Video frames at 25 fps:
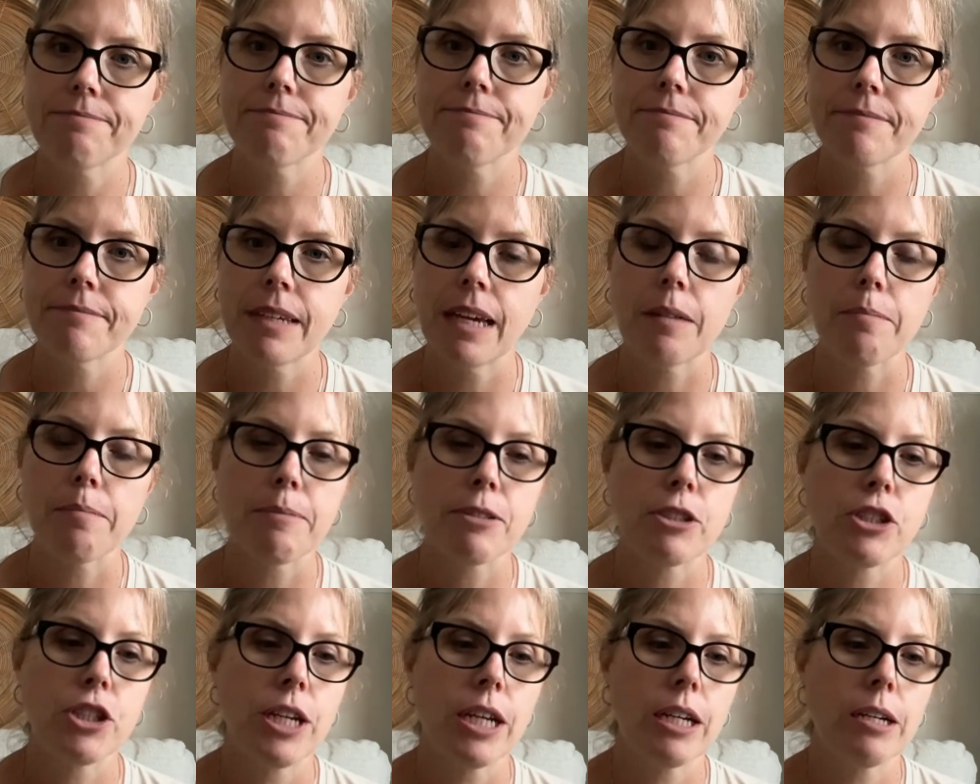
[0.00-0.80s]
Yeah,
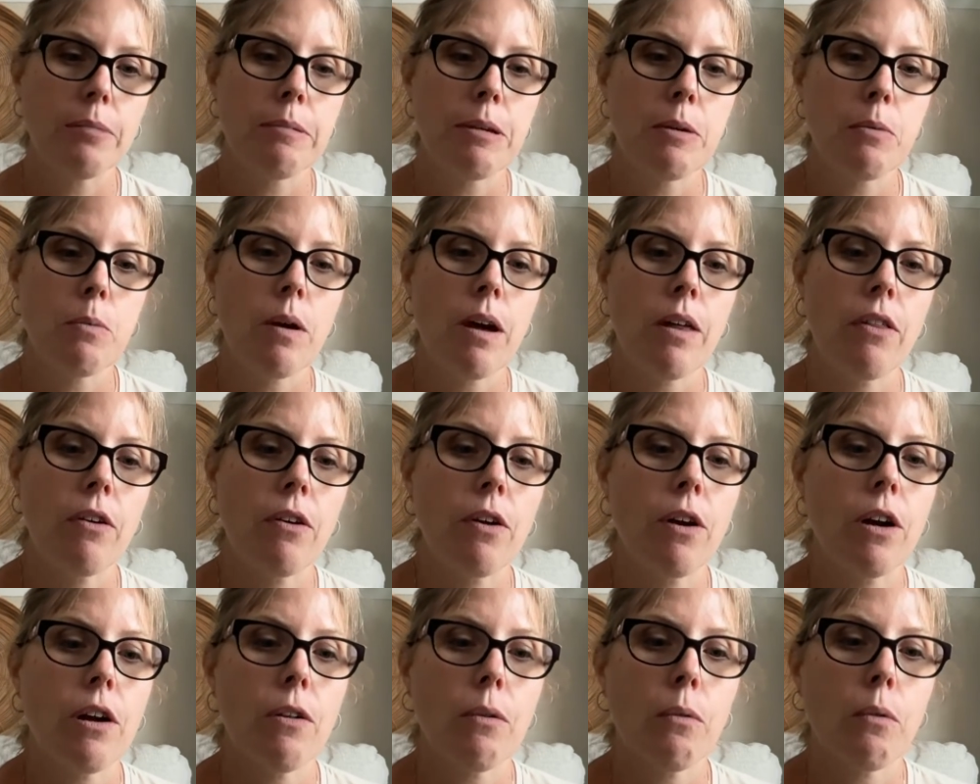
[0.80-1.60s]
but you got to be
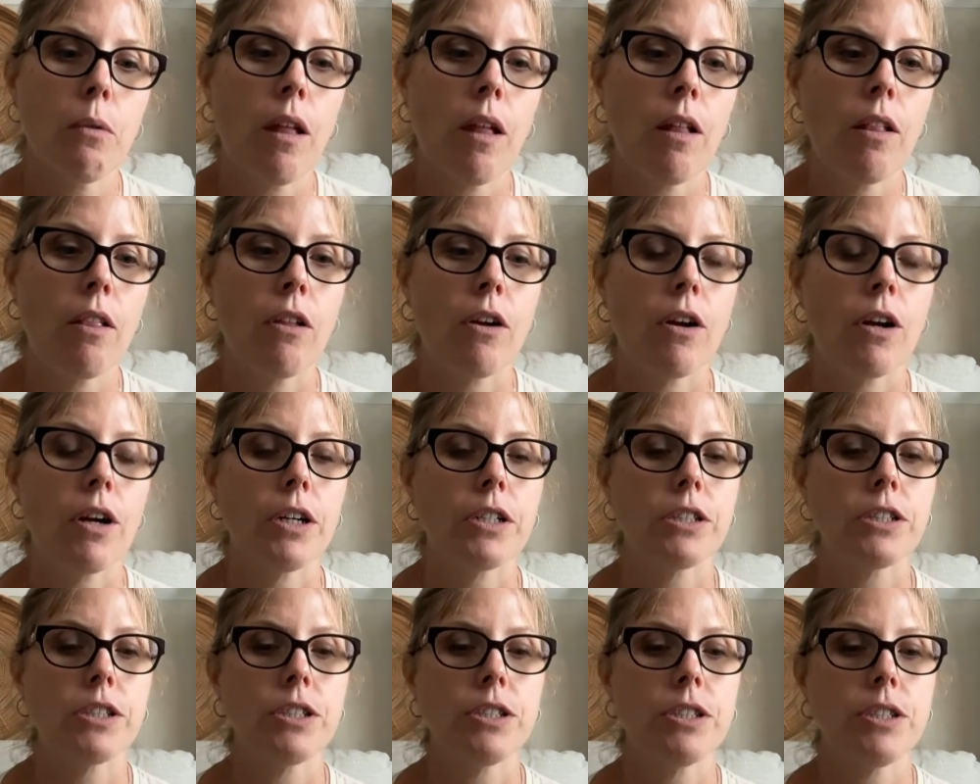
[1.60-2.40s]
weather
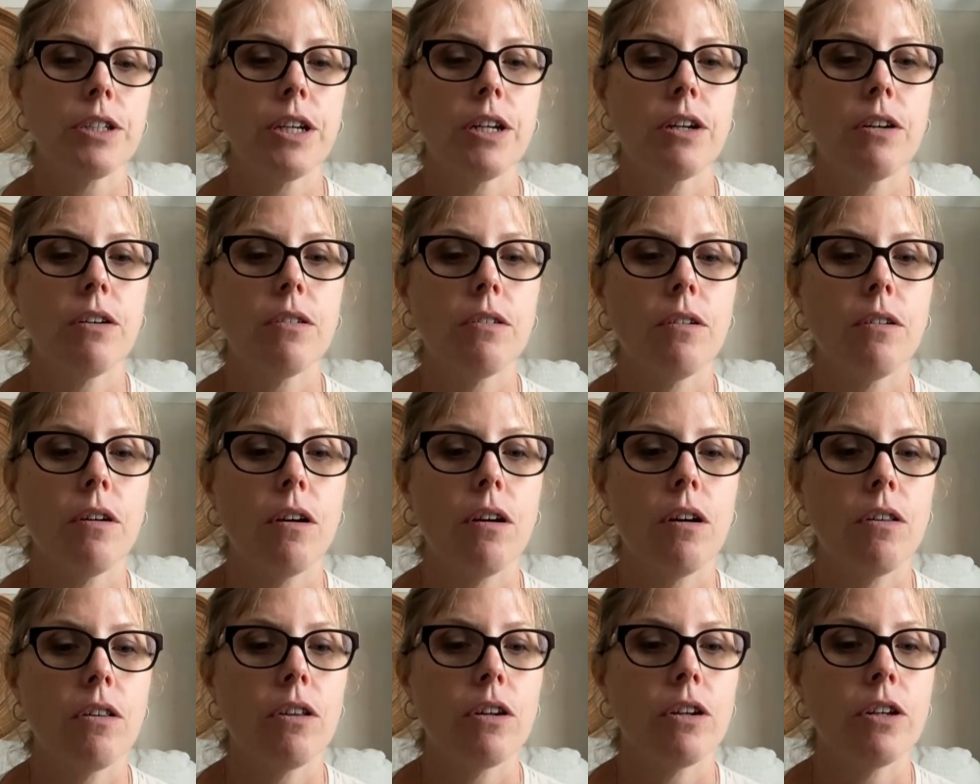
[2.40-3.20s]
alert and
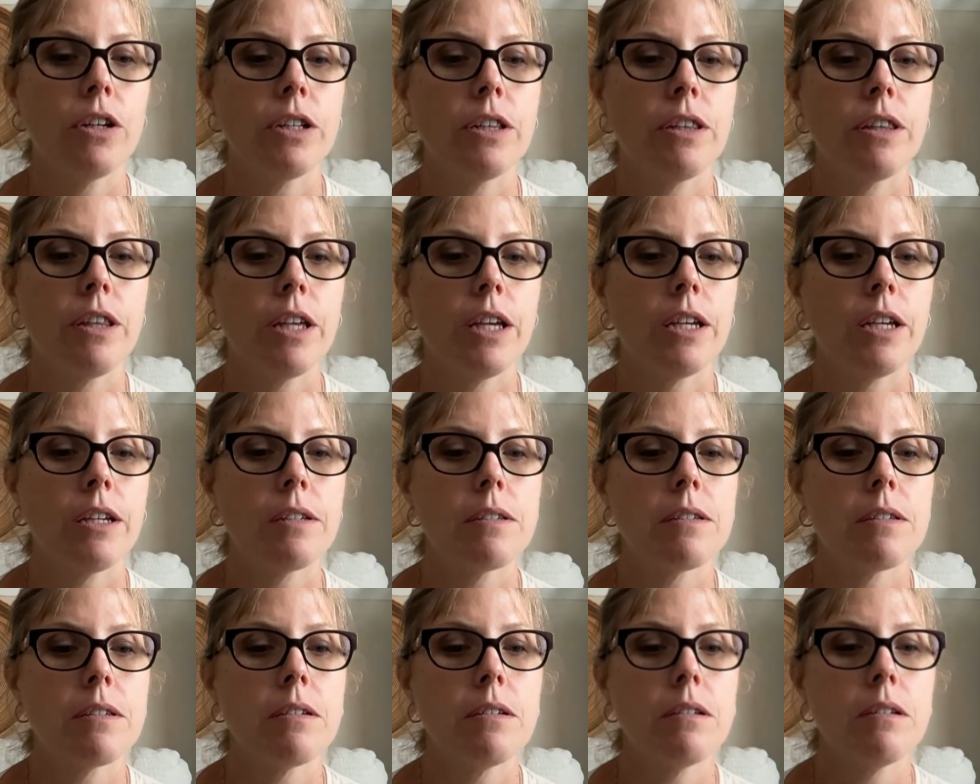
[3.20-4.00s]
all the good
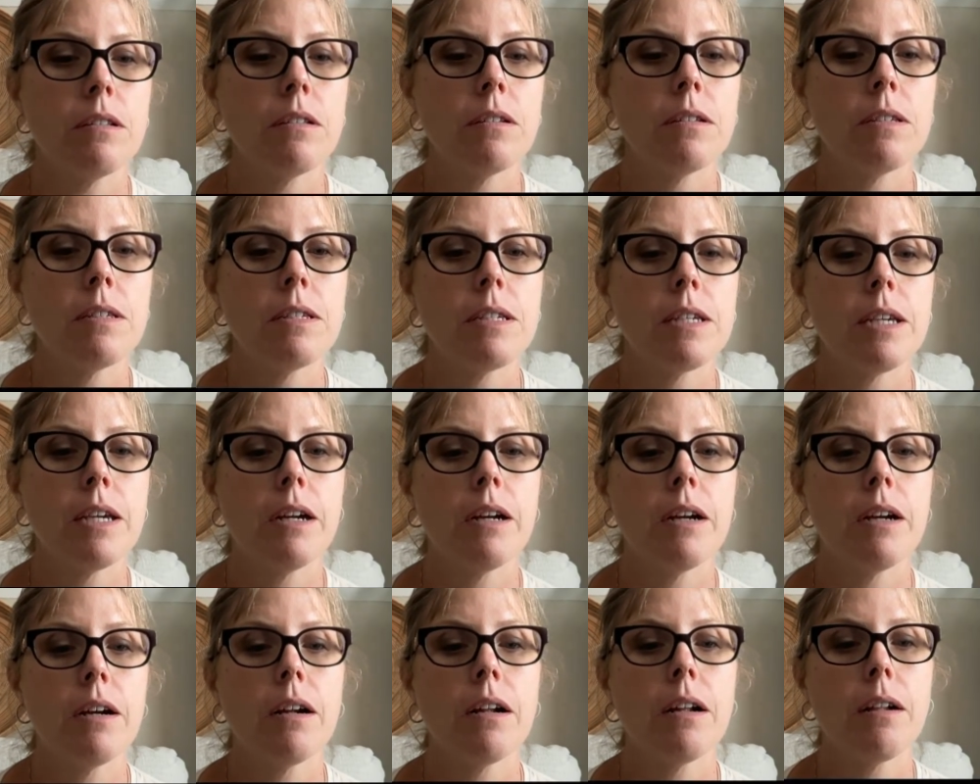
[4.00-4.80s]
things. Let's see
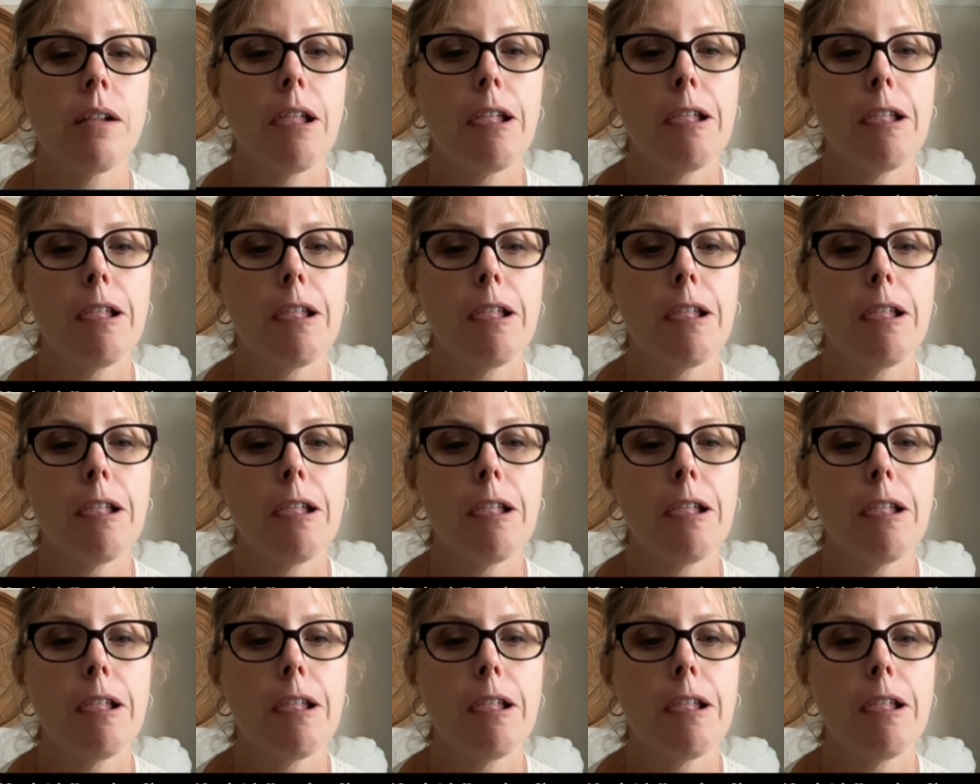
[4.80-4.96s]
here.